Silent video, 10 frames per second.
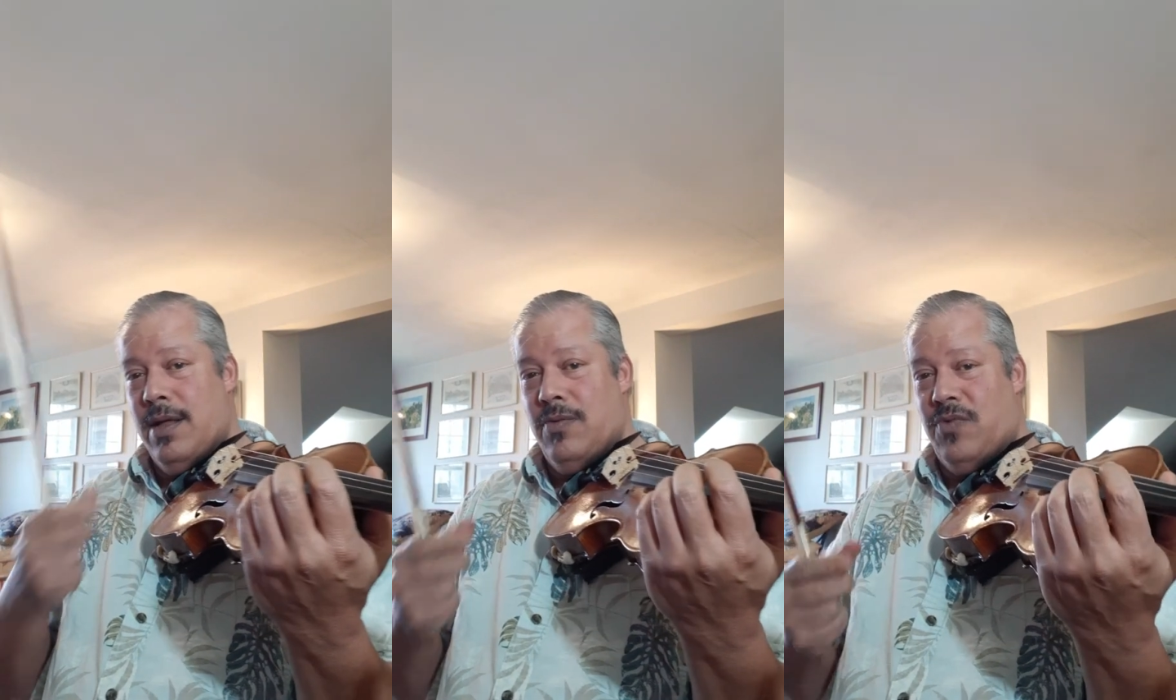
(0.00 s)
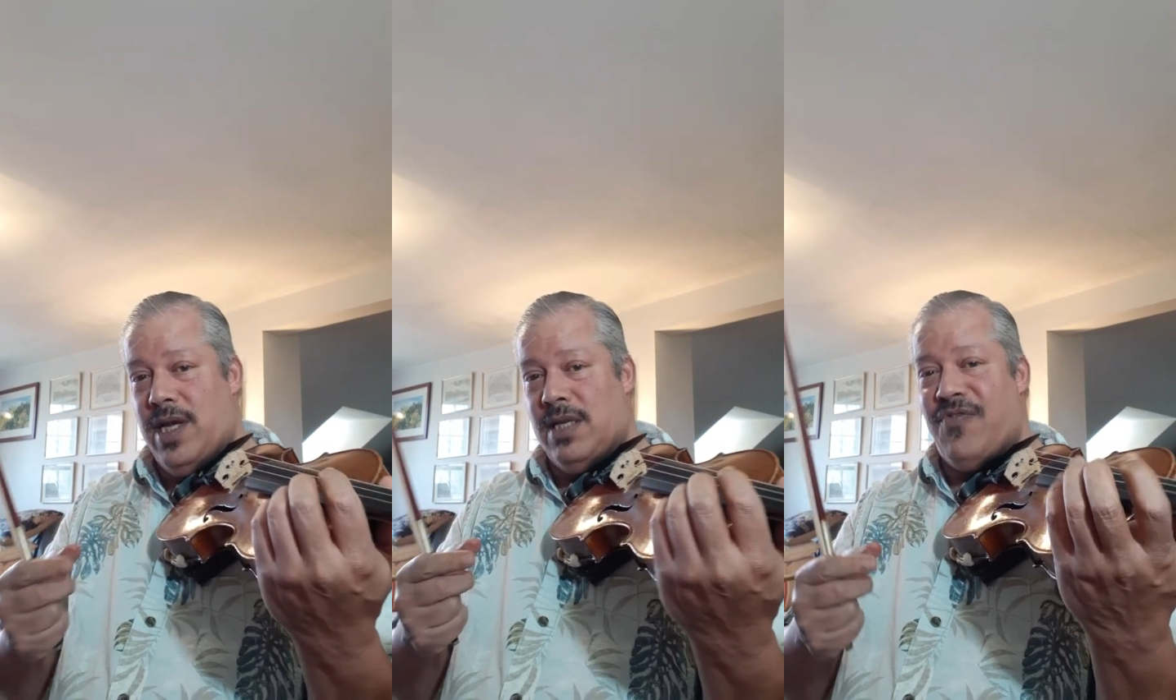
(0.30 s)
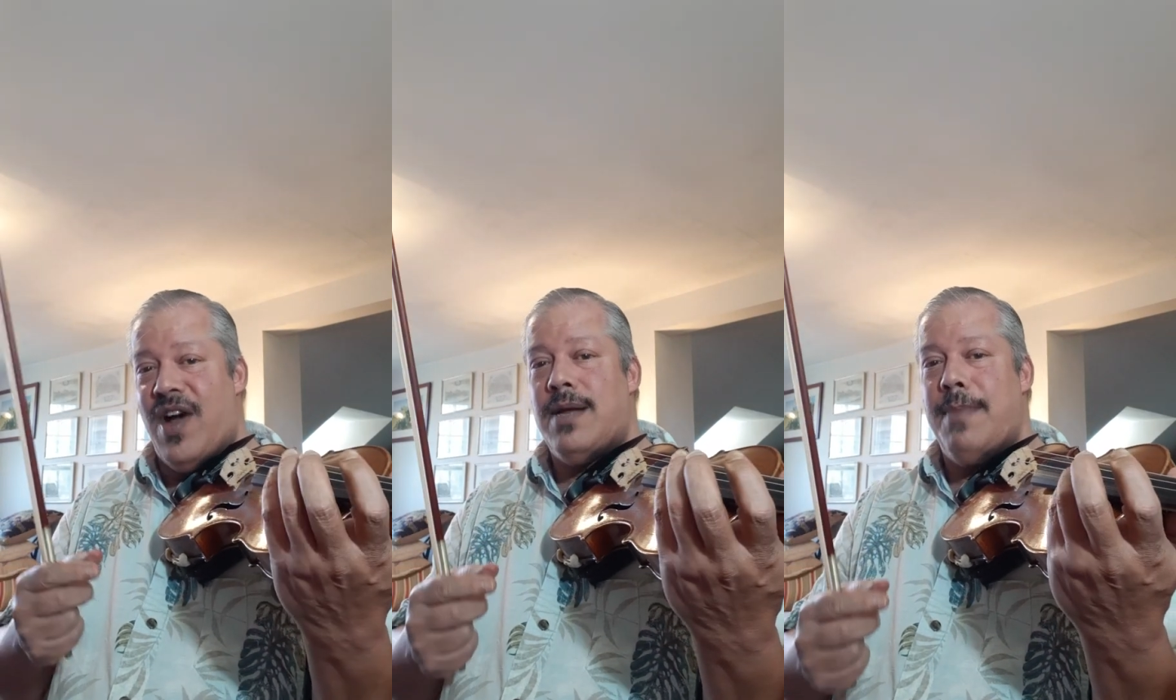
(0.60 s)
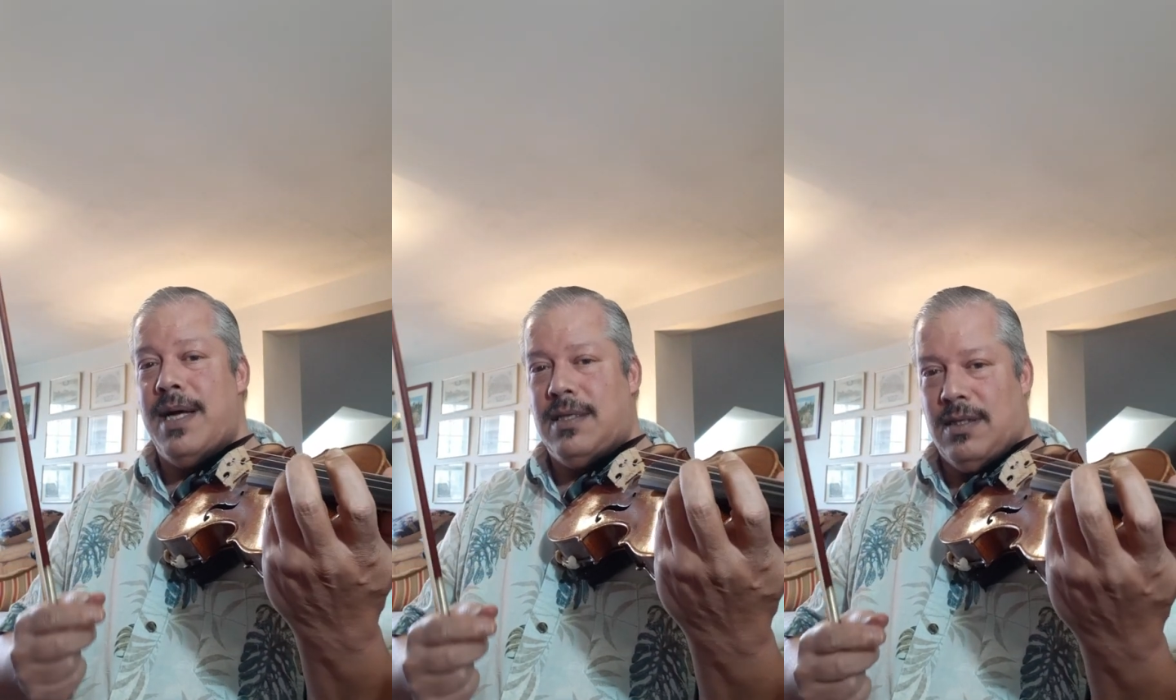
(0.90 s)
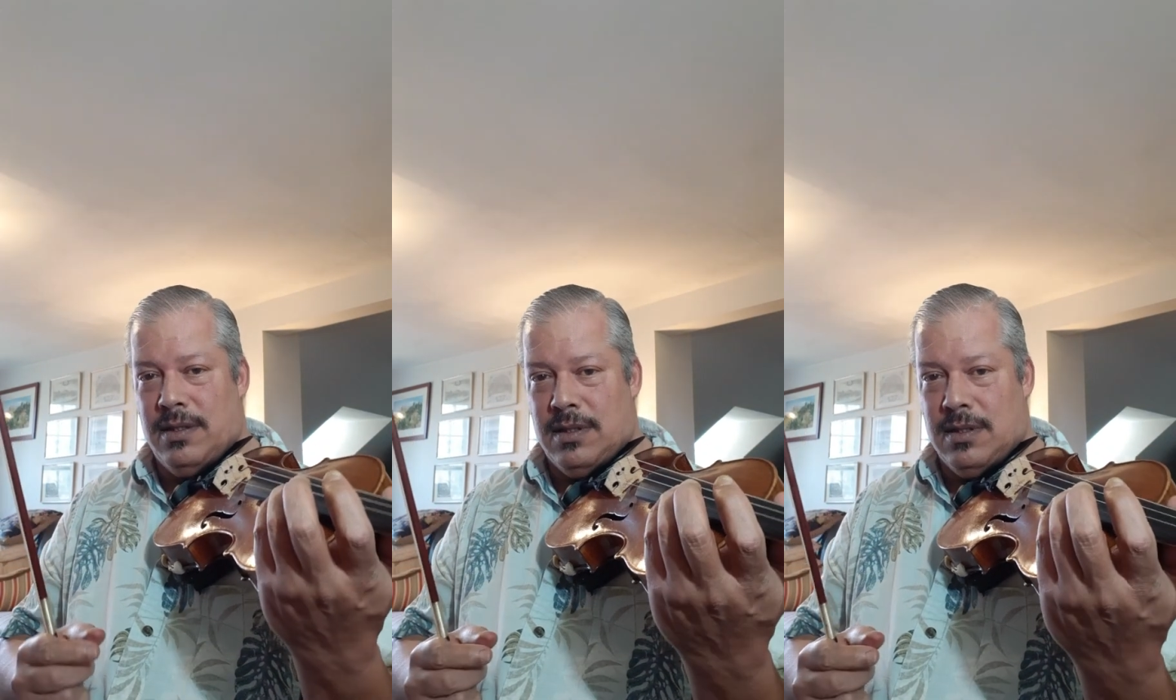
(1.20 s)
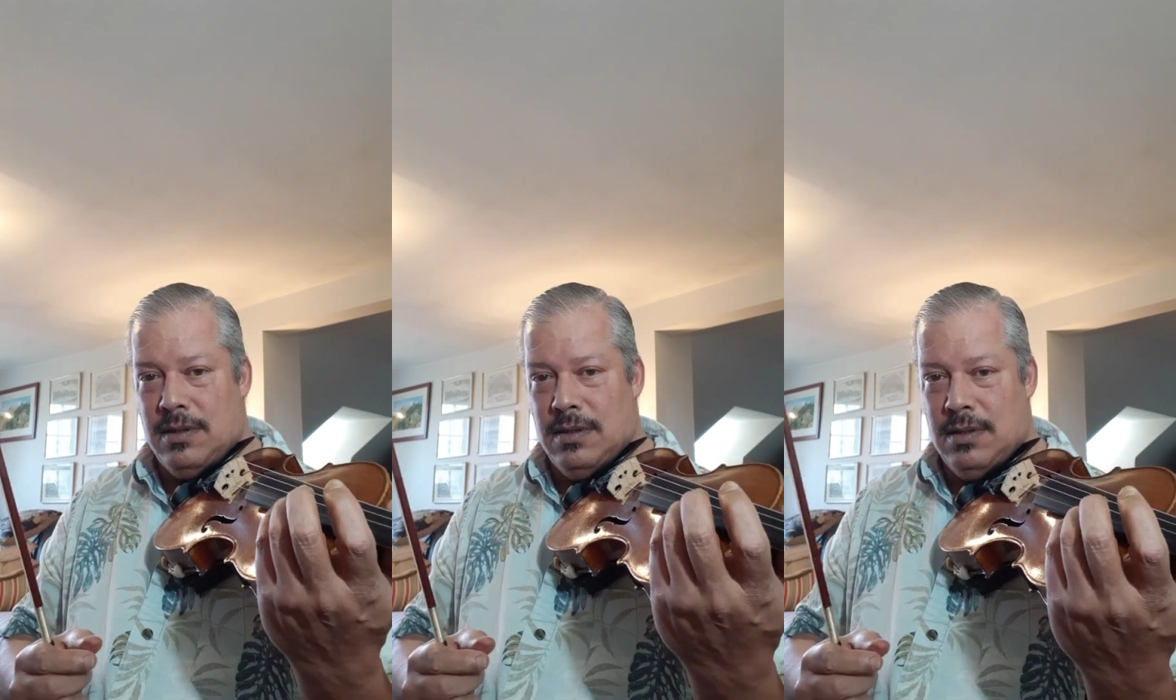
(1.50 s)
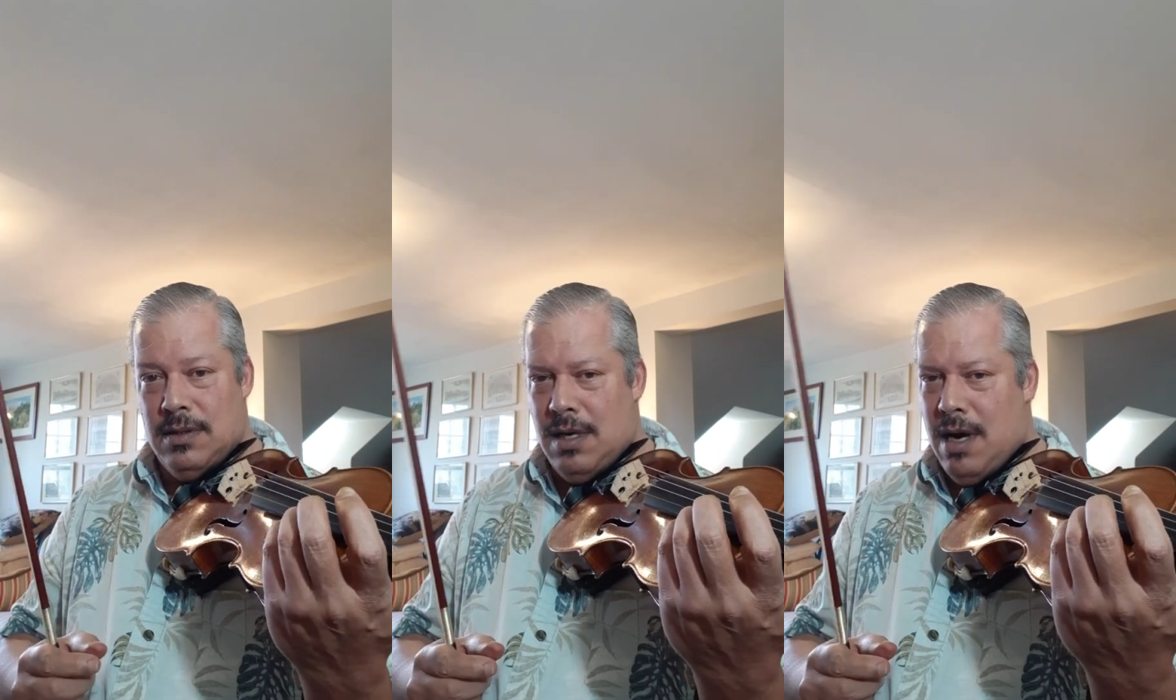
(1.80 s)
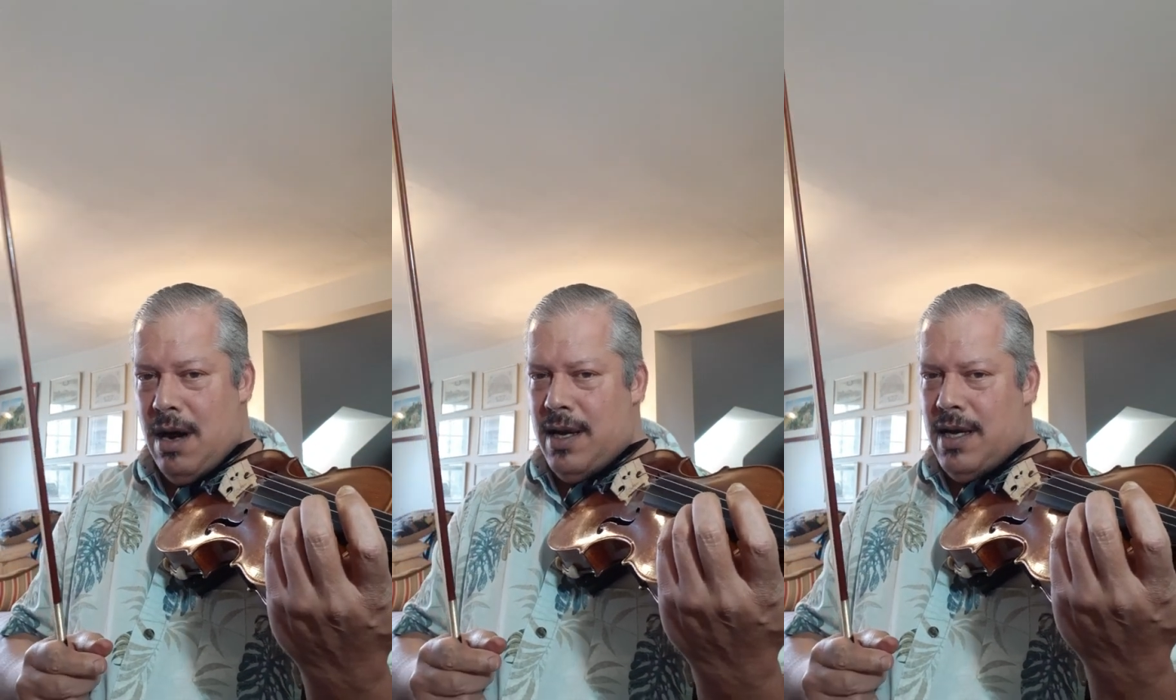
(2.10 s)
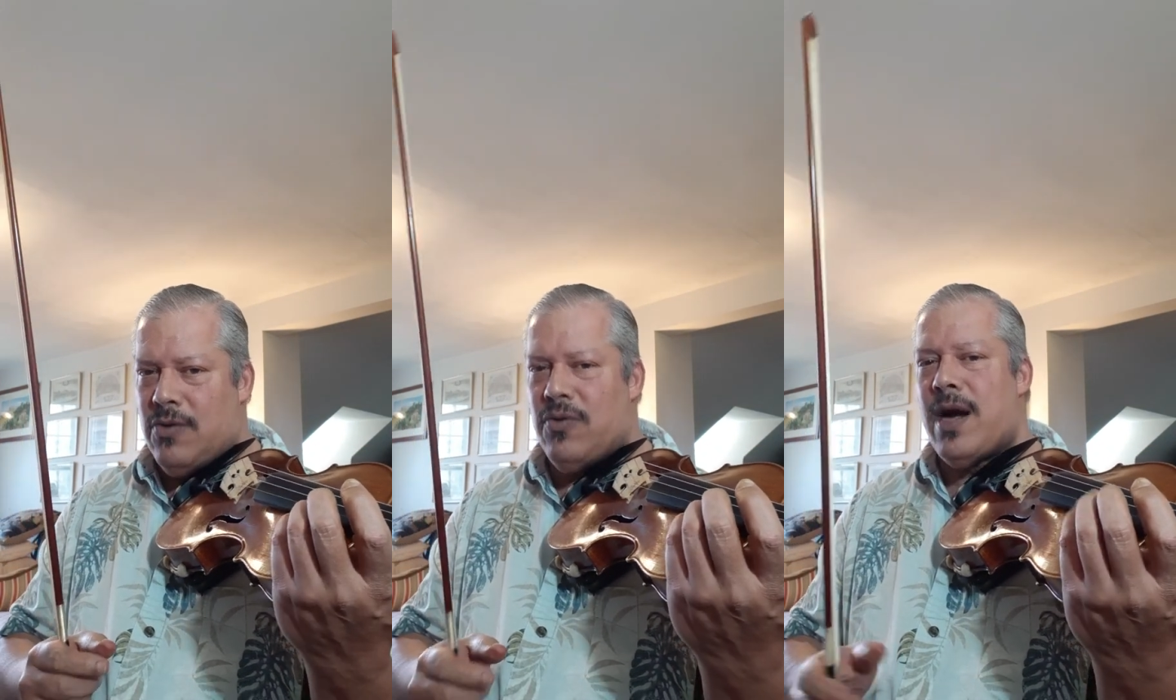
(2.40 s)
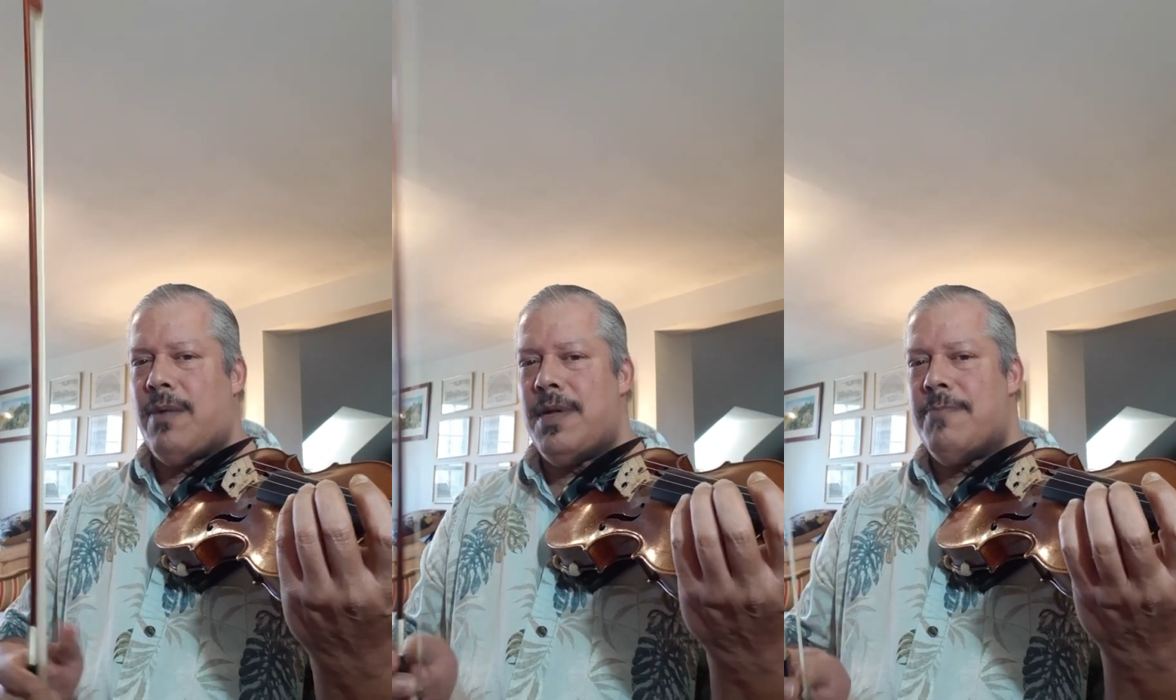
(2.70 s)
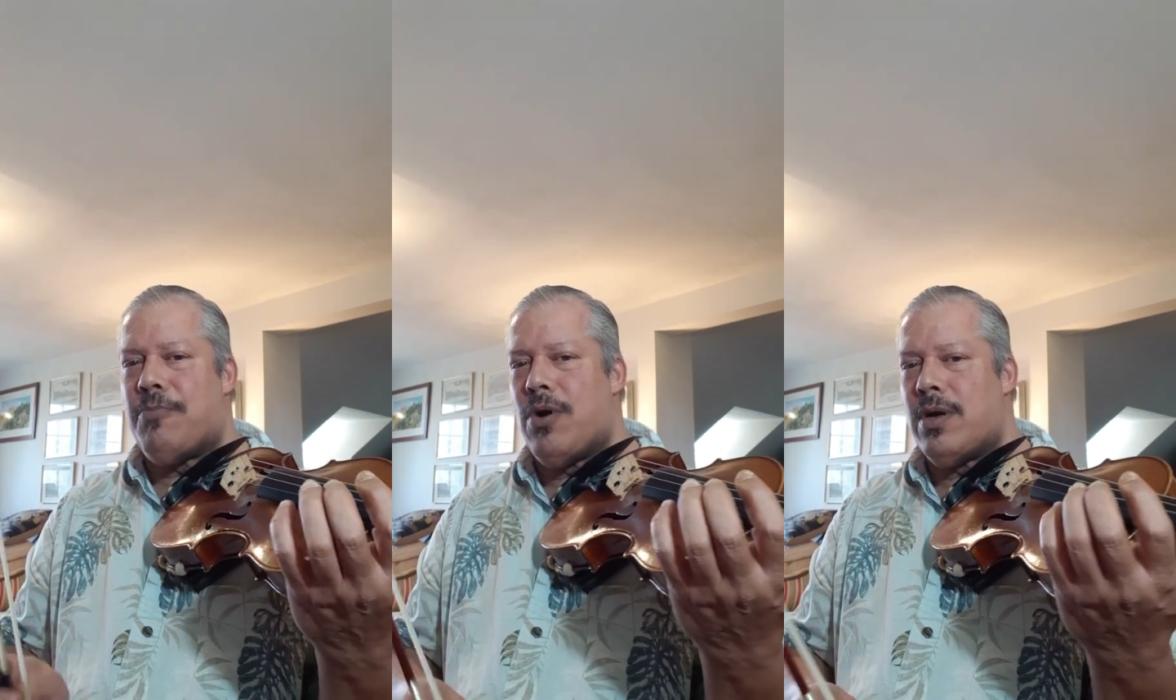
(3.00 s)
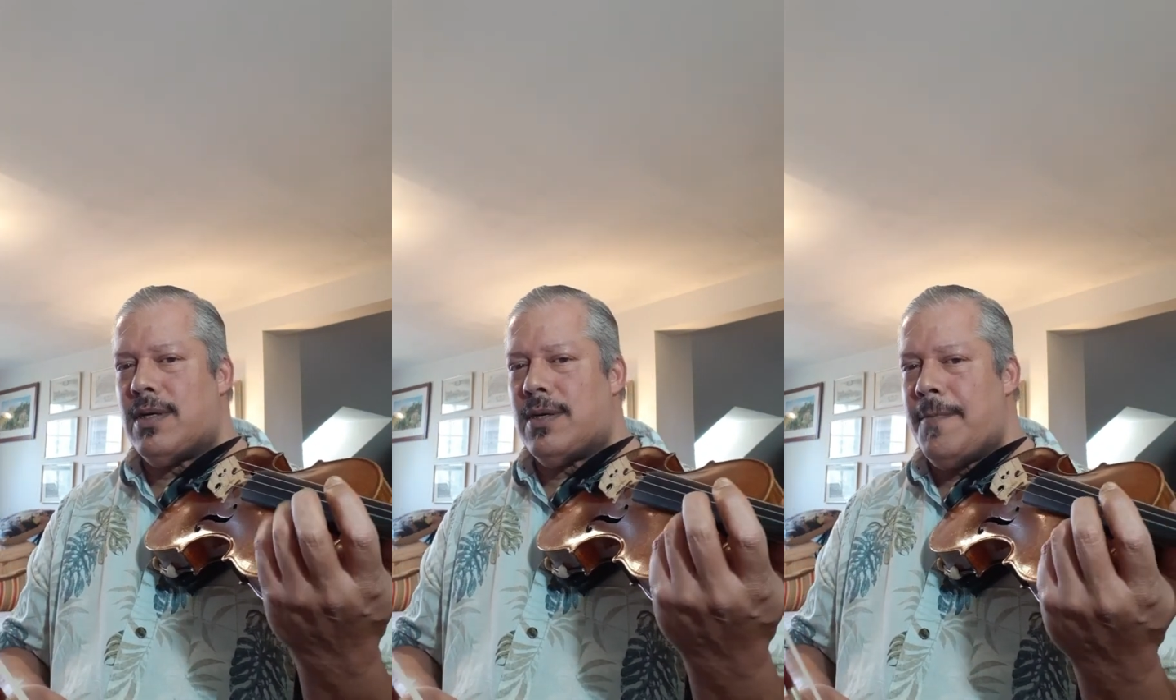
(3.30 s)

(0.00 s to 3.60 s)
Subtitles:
these fundamentals are incredibly important.